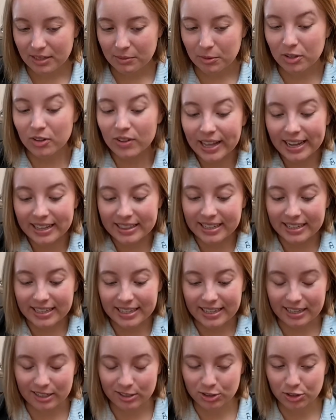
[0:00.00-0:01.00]
glad that
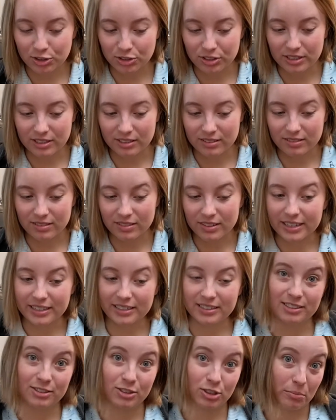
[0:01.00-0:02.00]
he actually
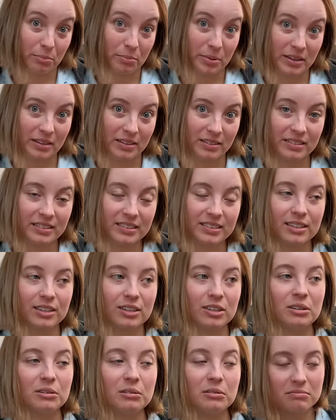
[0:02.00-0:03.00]
likes jumping.
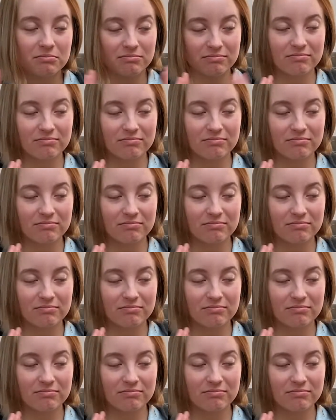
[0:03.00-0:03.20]
So,